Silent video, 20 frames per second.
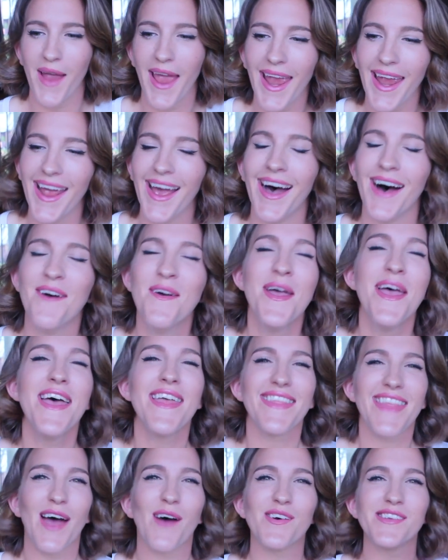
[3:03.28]
way
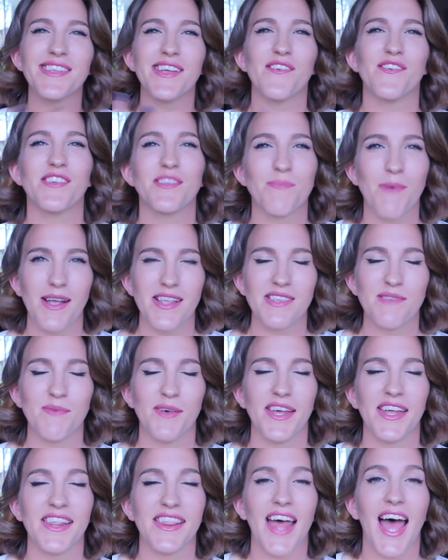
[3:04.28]
that was a
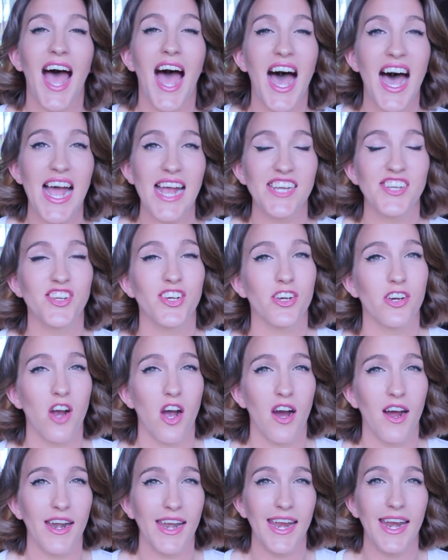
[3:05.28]
responsibility that I took
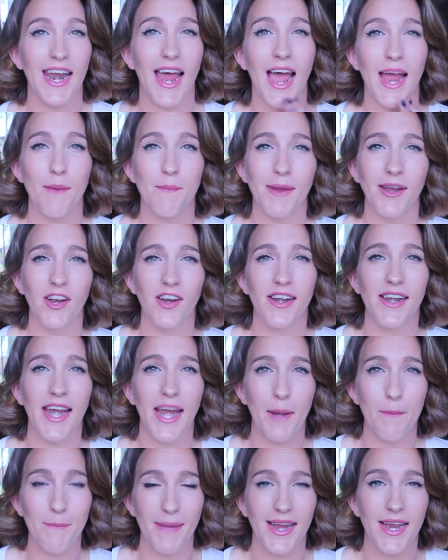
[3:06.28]
on and I married
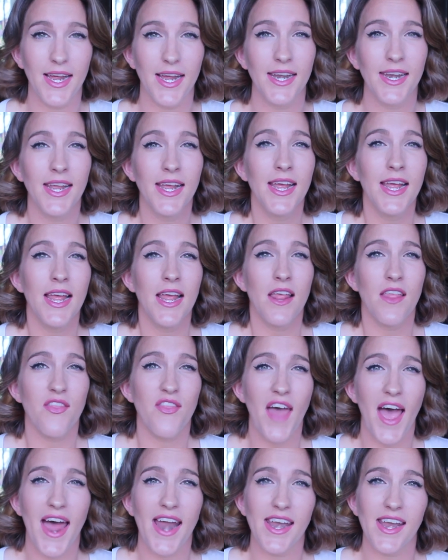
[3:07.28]
a man
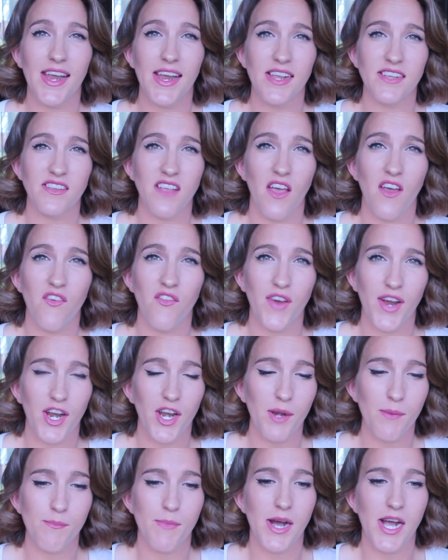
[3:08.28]
that is
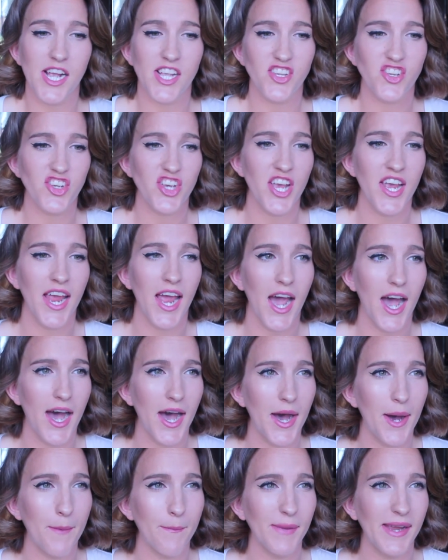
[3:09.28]
very much,
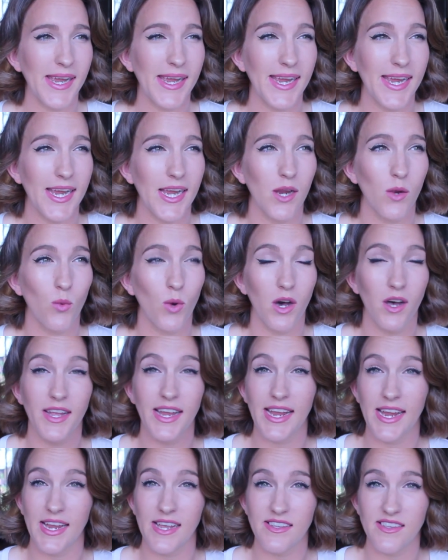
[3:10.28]
um, he, well,
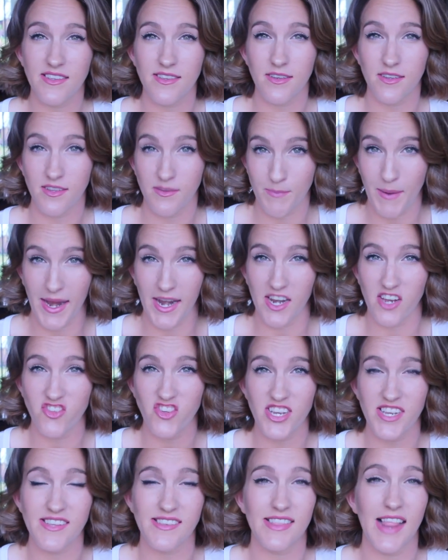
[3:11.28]
he is
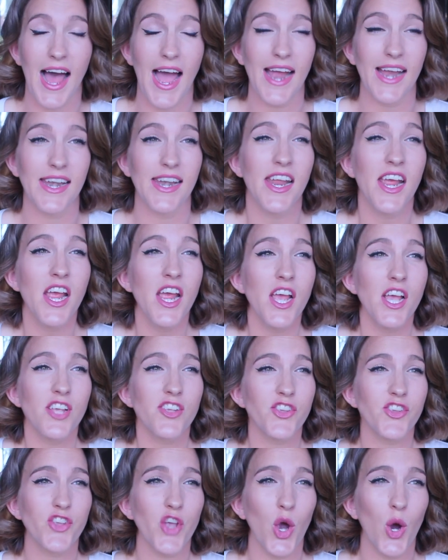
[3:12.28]
Spanish, he is Latin,
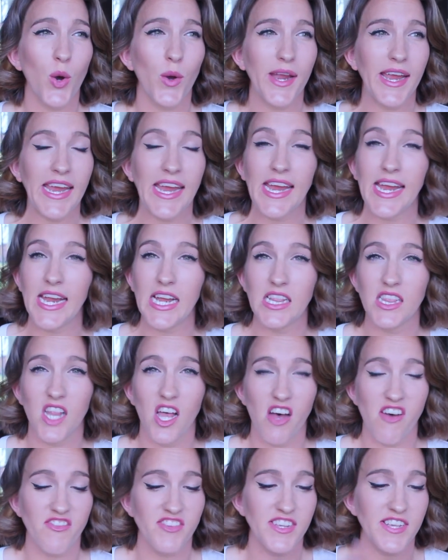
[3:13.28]
so he
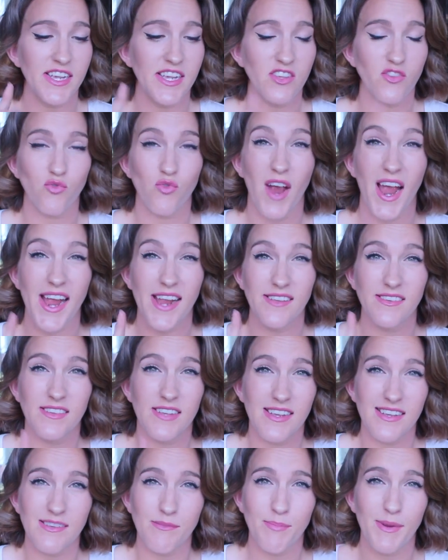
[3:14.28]
loves his rice,
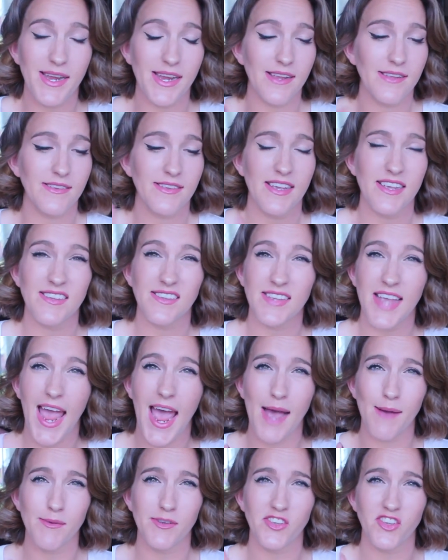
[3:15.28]
his beans, his
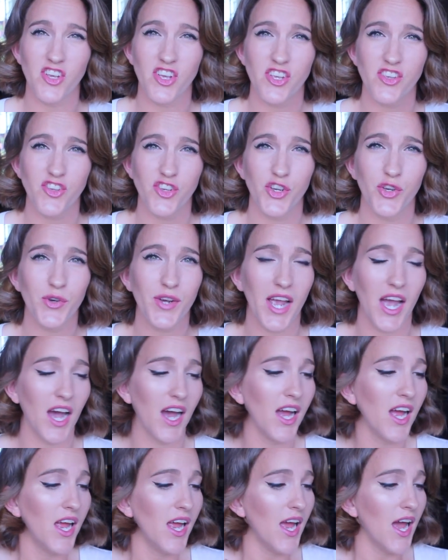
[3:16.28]
cabbage, his
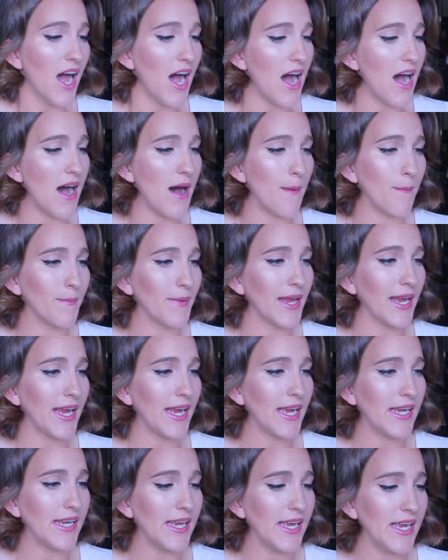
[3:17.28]
yuca, um,
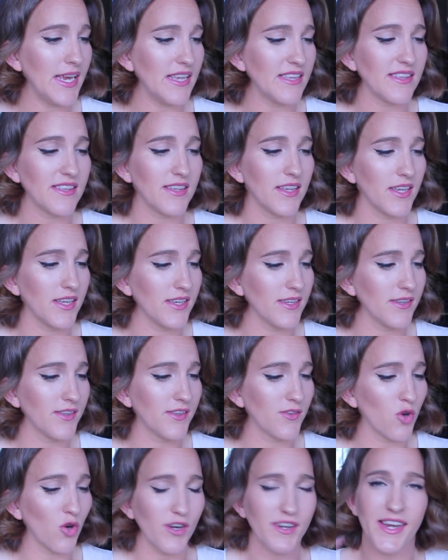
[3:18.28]
and his
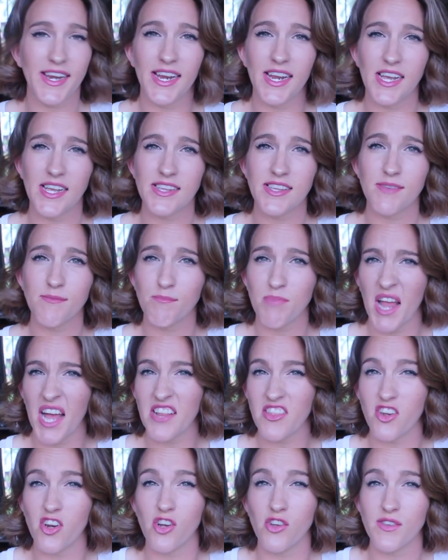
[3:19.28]
tortillas,
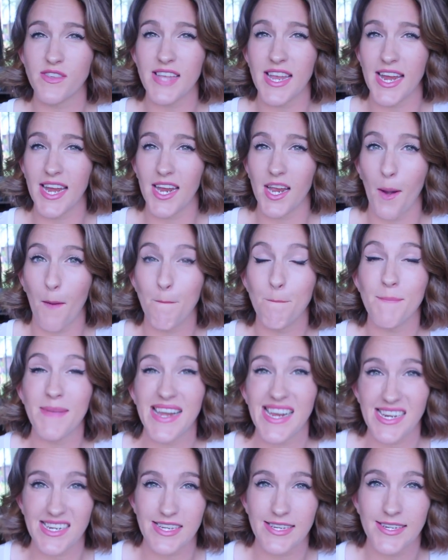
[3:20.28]
platanos, and
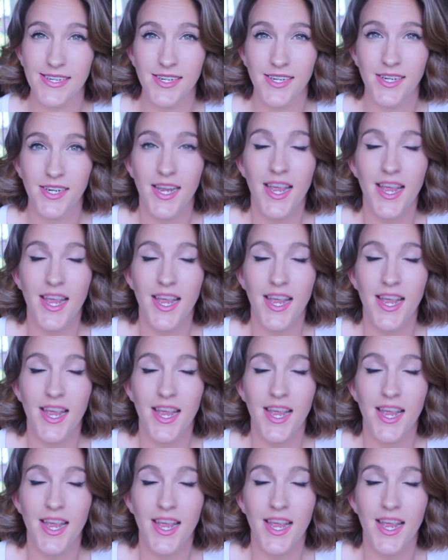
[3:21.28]
meat.